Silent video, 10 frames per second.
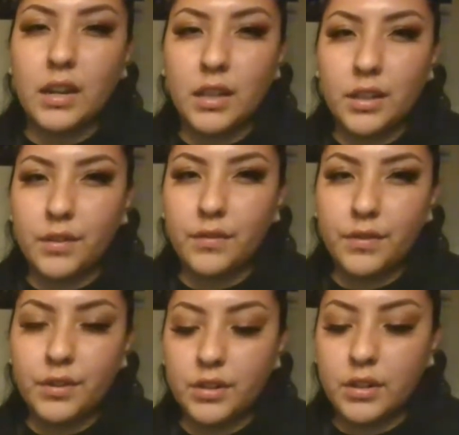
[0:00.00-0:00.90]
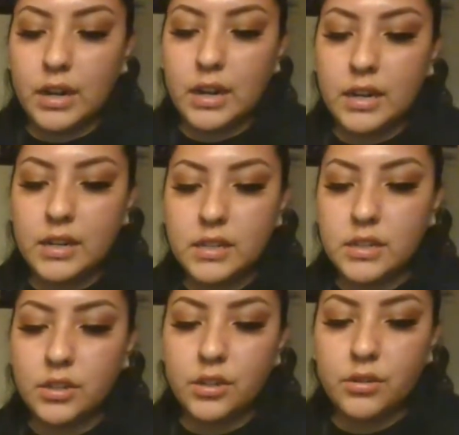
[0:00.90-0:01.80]
color for your guides
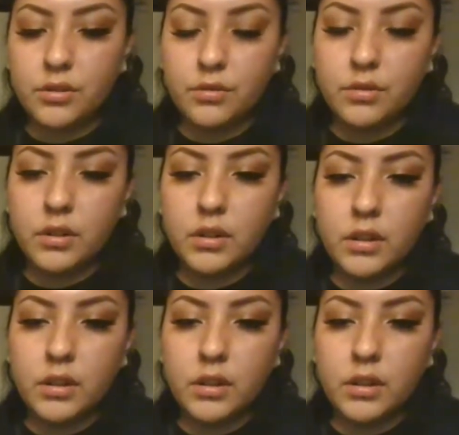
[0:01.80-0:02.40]
and you.